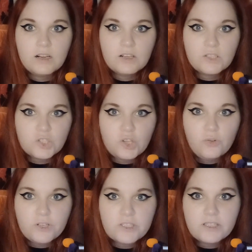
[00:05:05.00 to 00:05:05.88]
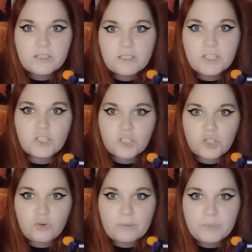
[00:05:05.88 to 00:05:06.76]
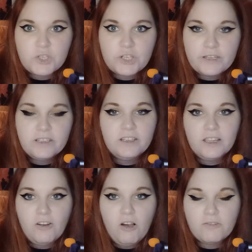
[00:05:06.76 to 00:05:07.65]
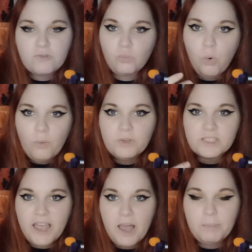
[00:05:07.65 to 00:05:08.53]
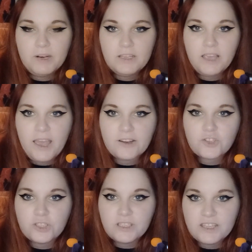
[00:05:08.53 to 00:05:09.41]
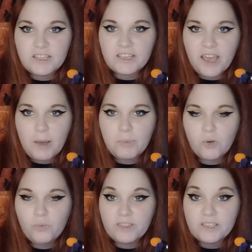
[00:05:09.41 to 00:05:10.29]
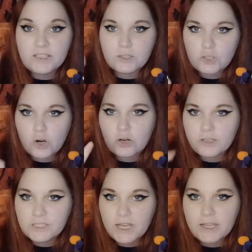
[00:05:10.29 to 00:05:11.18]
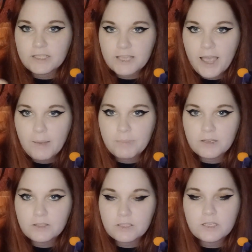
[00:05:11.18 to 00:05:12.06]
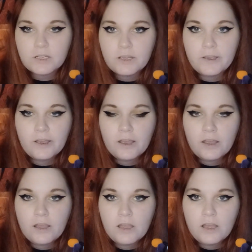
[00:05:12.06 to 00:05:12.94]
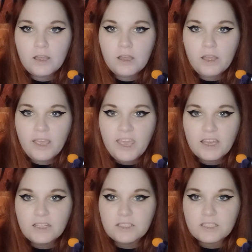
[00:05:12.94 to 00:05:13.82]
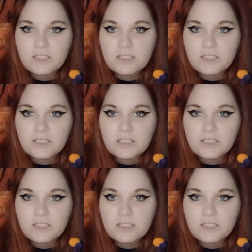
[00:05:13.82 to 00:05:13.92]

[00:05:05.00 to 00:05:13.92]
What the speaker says: So there's this description of what was happening actually in the Capitol when these dark days happened. And